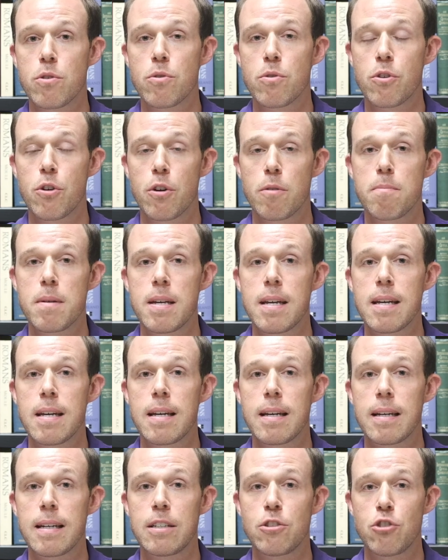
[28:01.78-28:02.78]
could
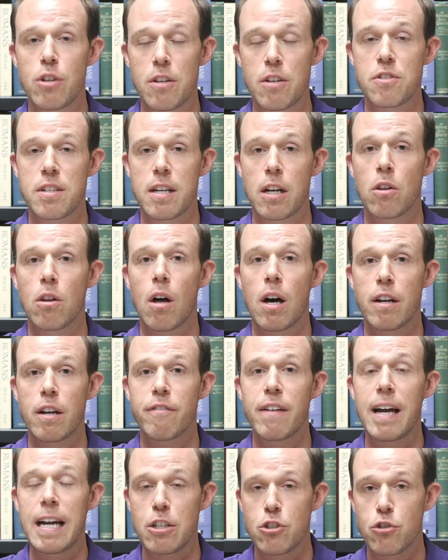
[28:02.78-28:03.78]
be ingesting a lot
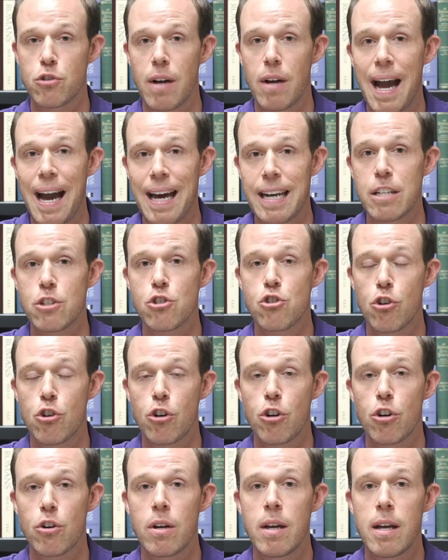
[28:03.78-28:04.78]
of extra added
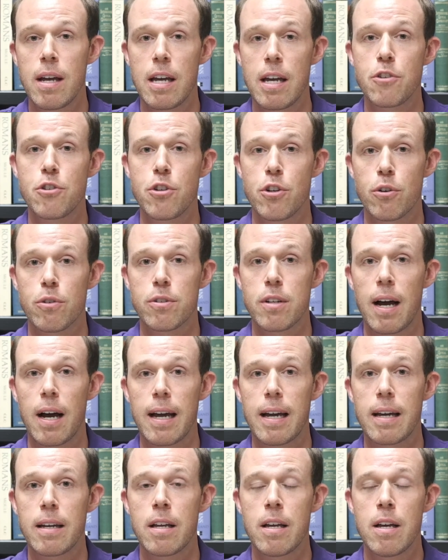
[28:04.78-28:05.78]
sugar into your
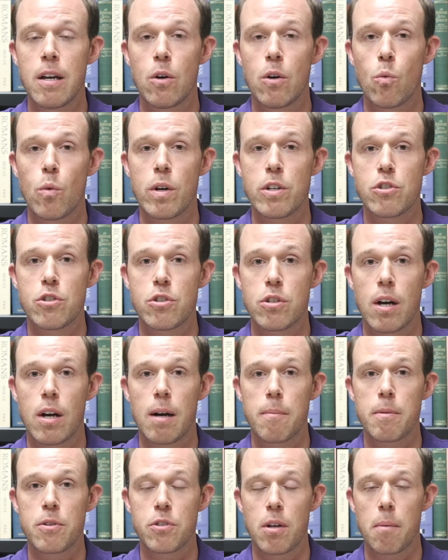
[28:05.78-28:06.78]
diet, which
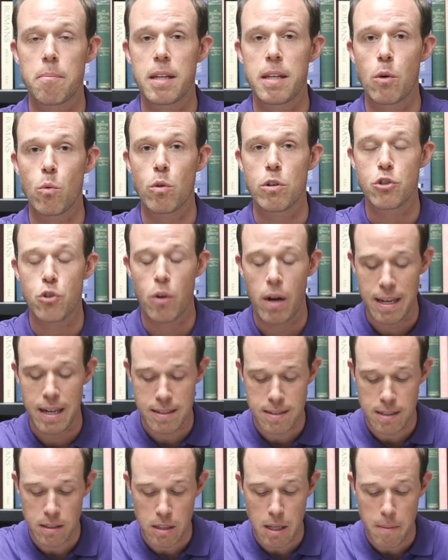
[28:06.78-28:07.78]
is something we're
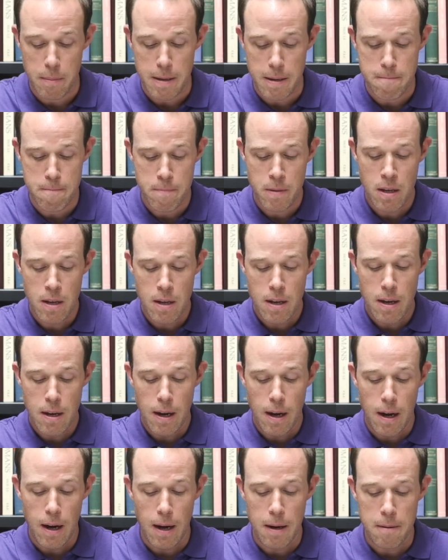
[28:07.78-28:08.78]
trying to limit.
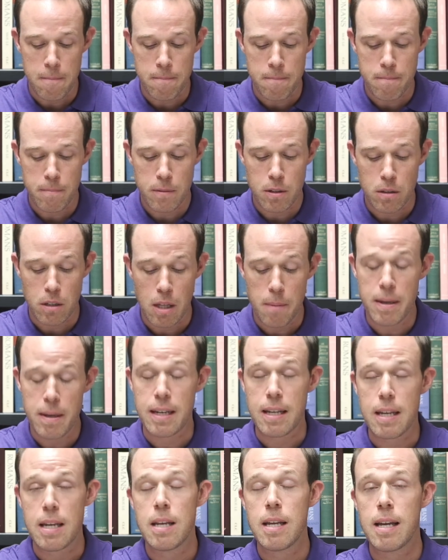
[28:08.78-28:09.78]

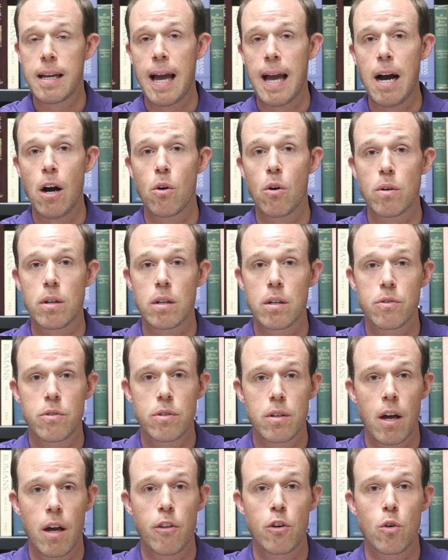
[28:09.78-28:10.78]
Limit eating out
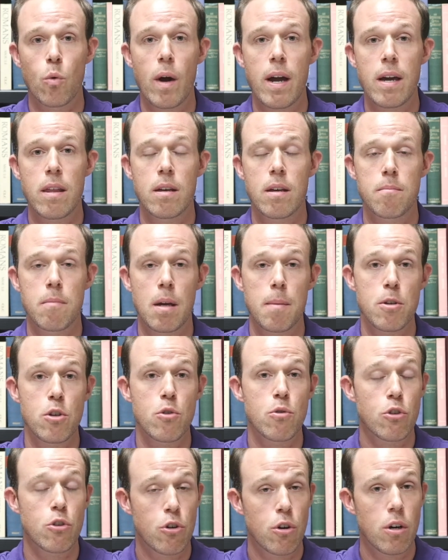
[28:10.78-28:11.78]
is another way that maybe
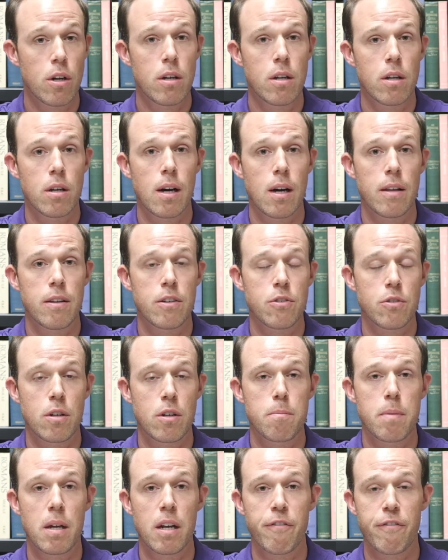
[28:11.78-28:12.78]
you could, this
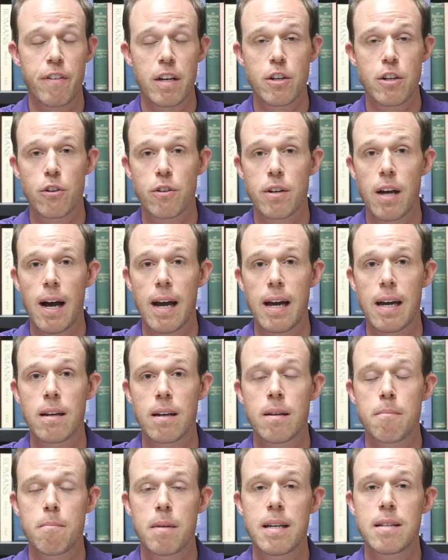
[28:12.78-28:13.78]
could benefit your
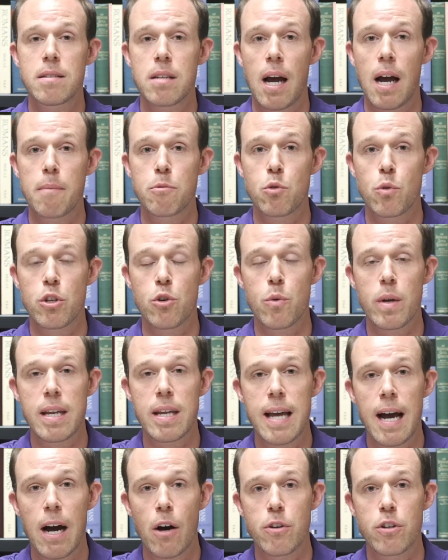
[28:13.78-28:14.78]
diet. Many times when you
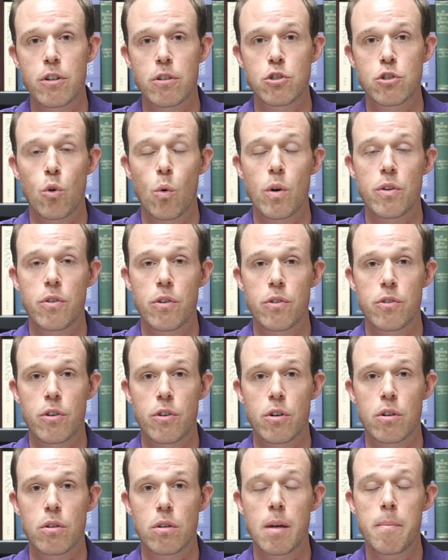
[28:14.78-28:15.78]
eat out, your choices
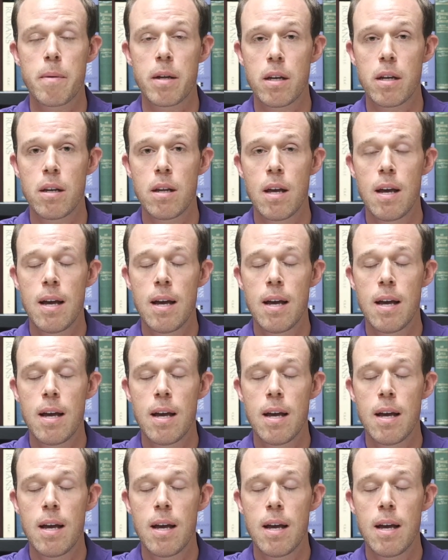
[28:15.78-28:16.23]
are limited.